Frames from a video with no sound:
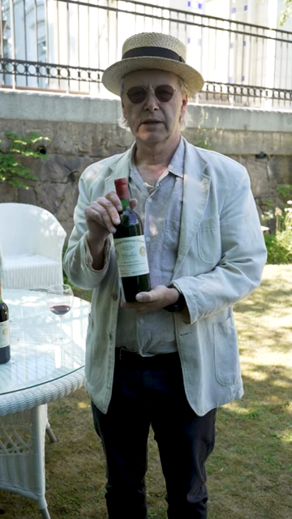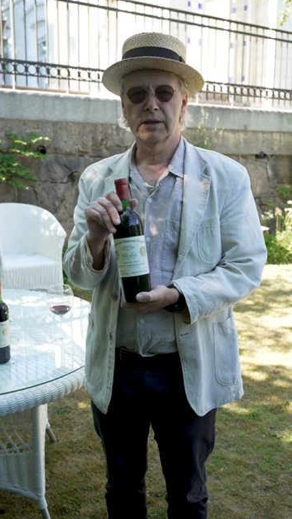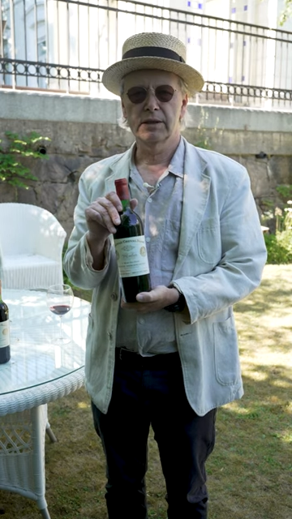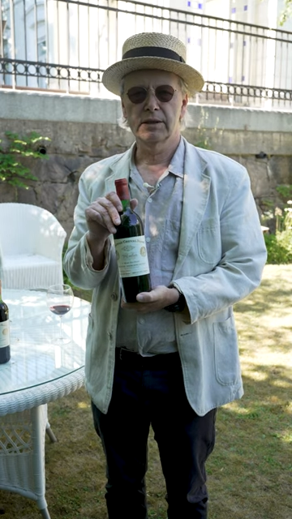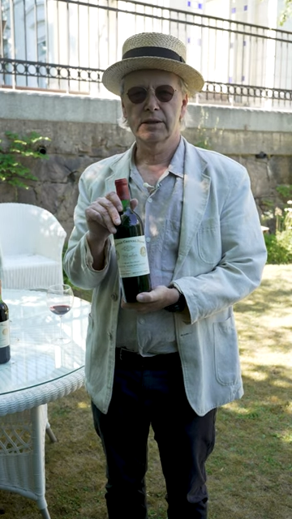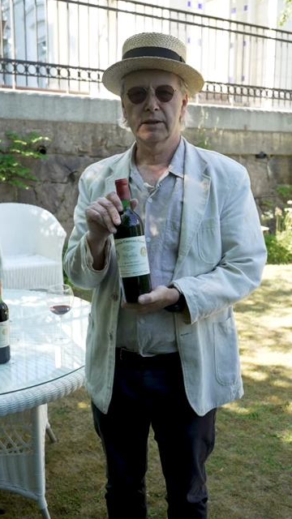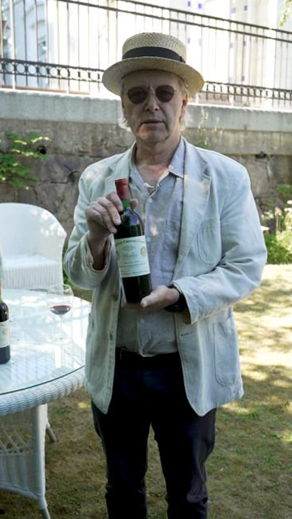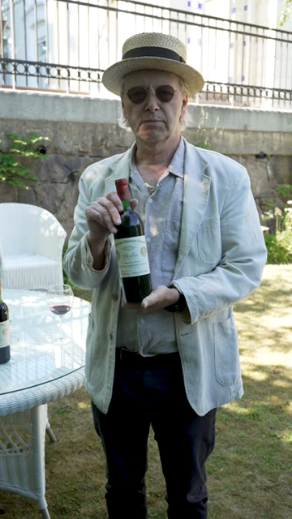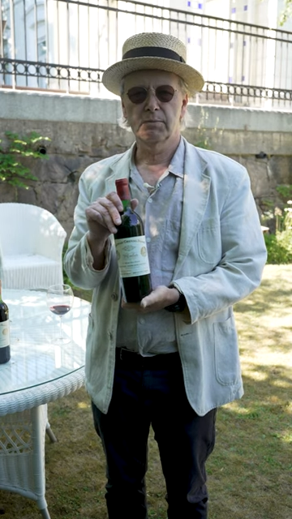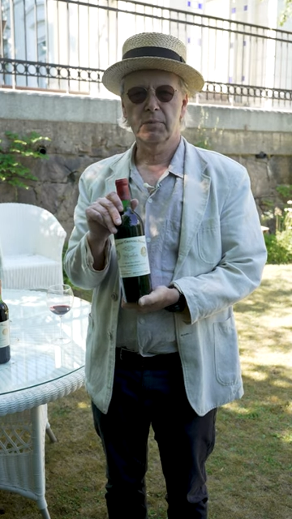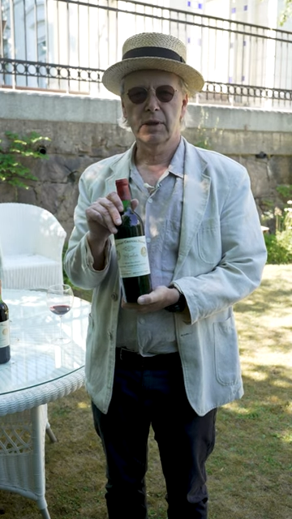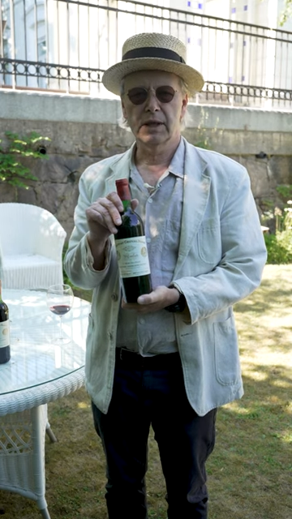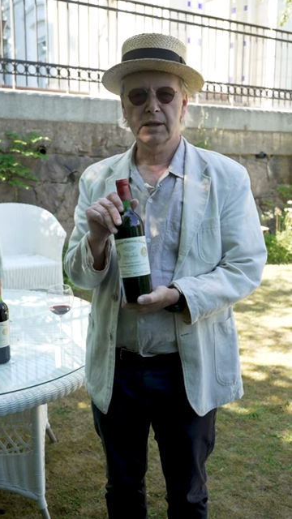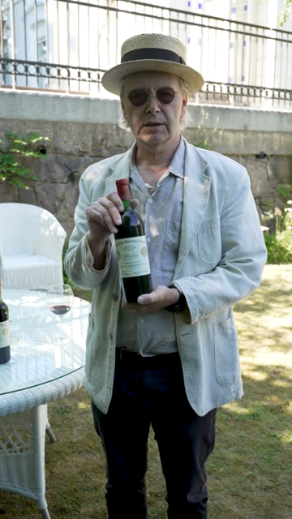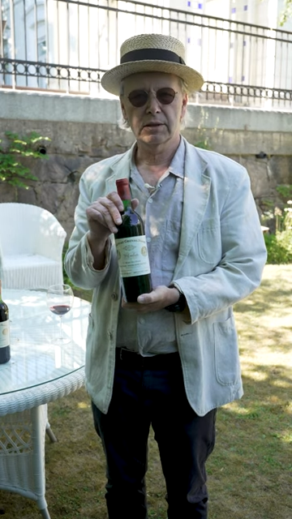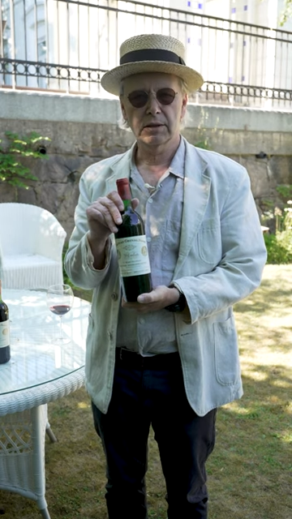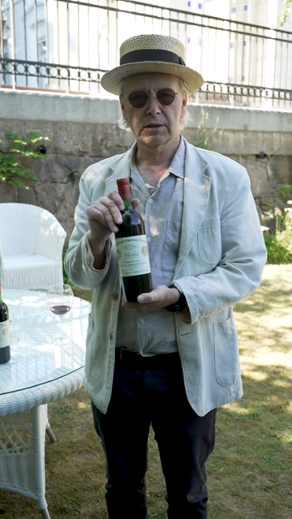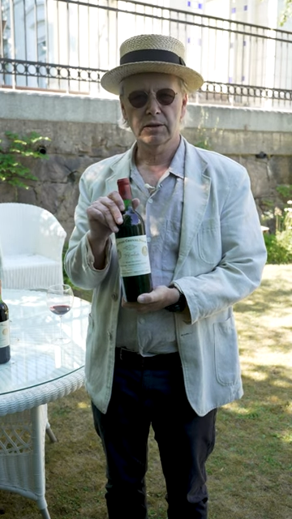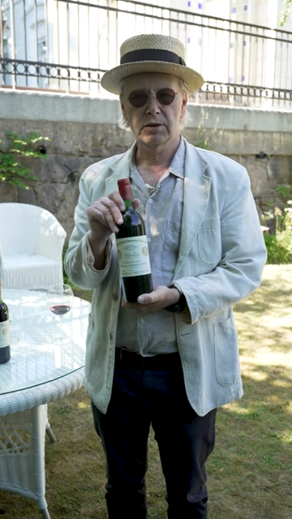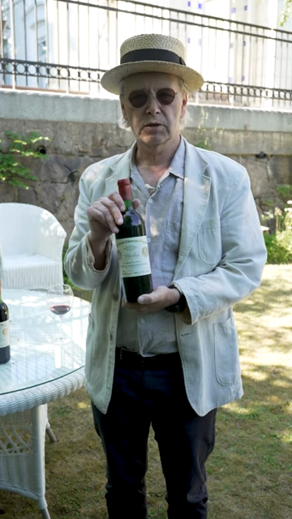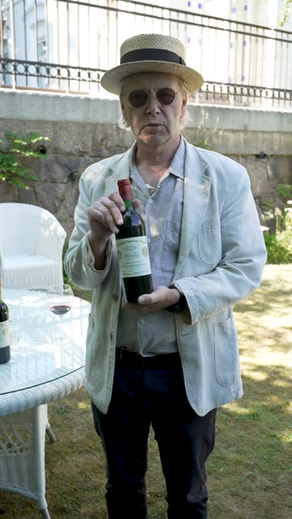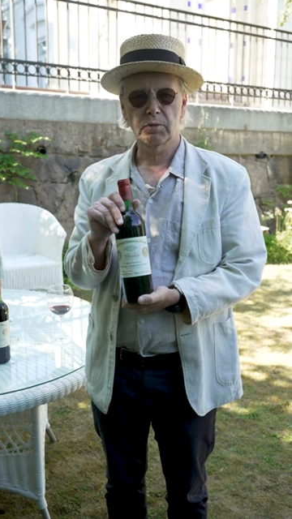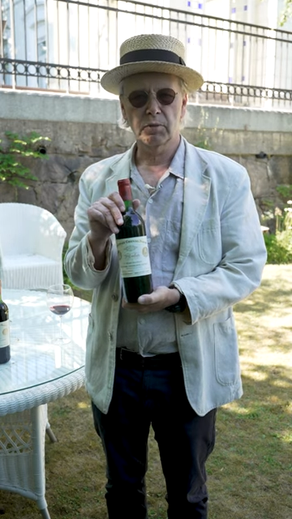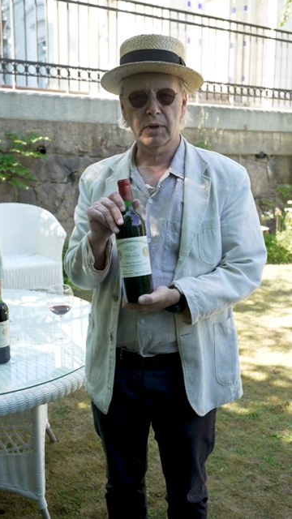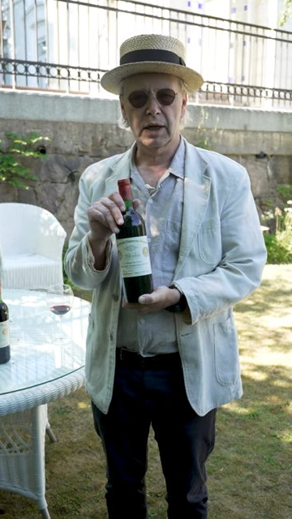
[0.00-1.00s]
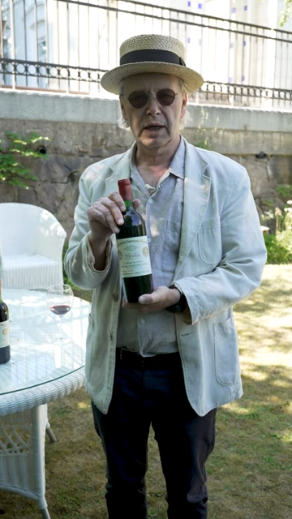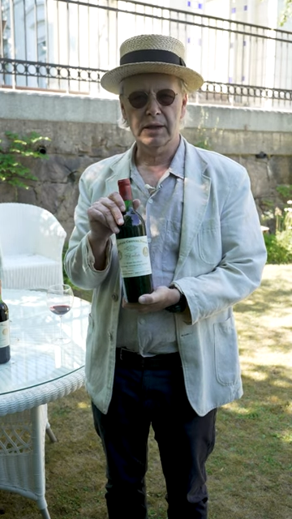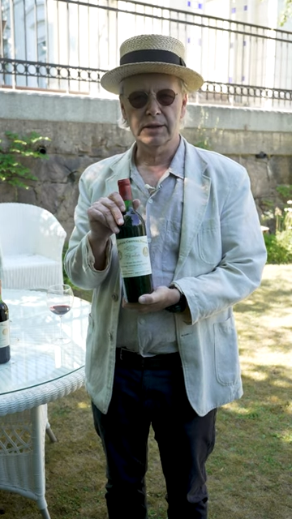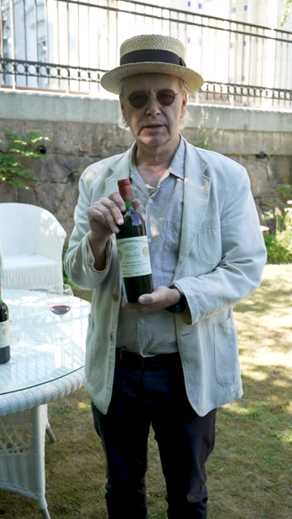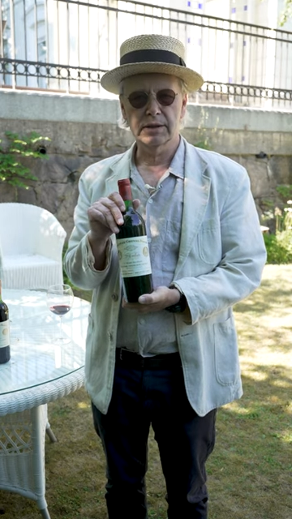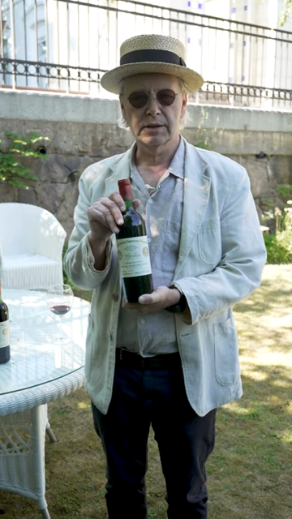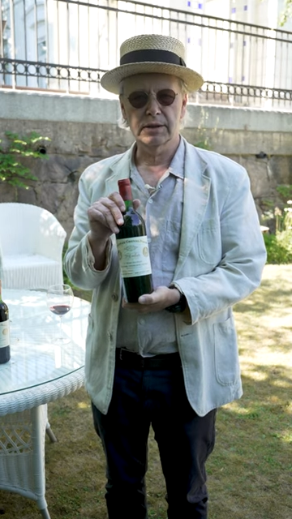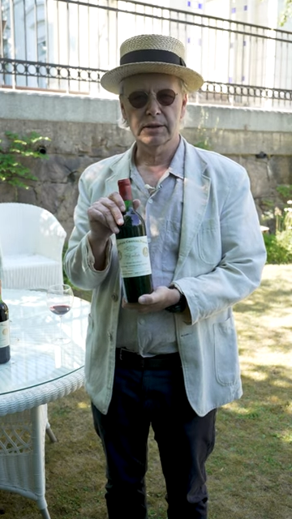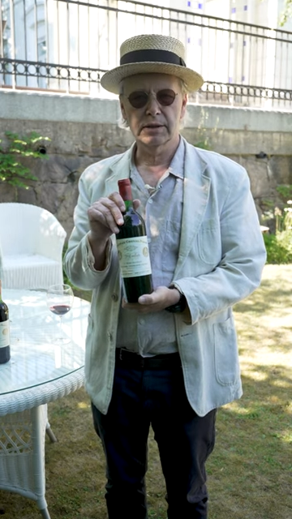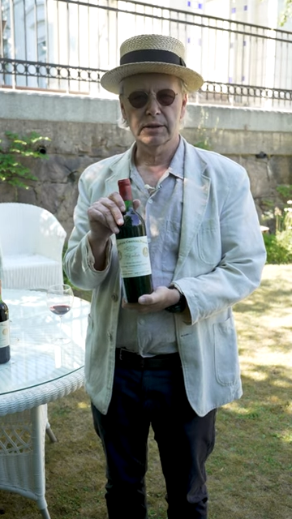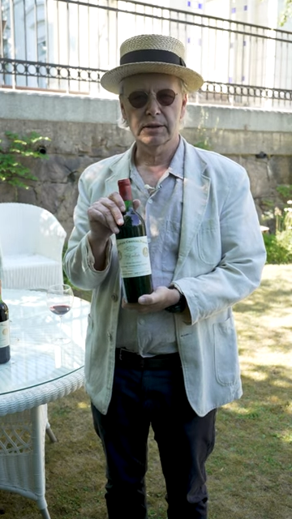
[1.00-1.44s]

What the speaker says: is a pleasant surprise.